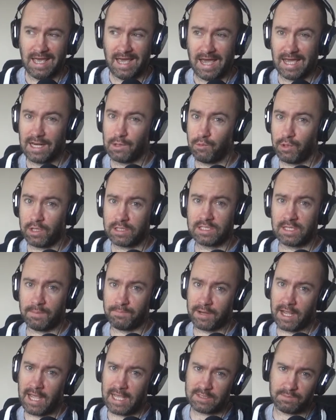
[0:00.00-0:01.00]
and it wouldn't
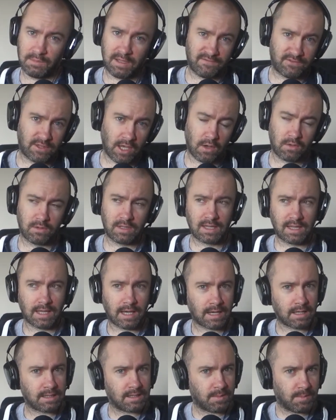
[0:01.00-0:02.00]
surprise me if down the
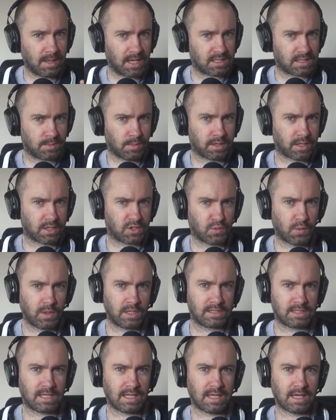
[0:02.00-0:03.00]
line they make some other
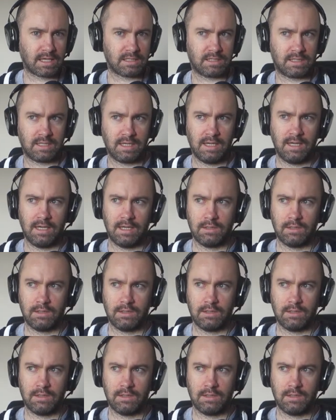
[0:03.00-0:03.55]
tweaks to this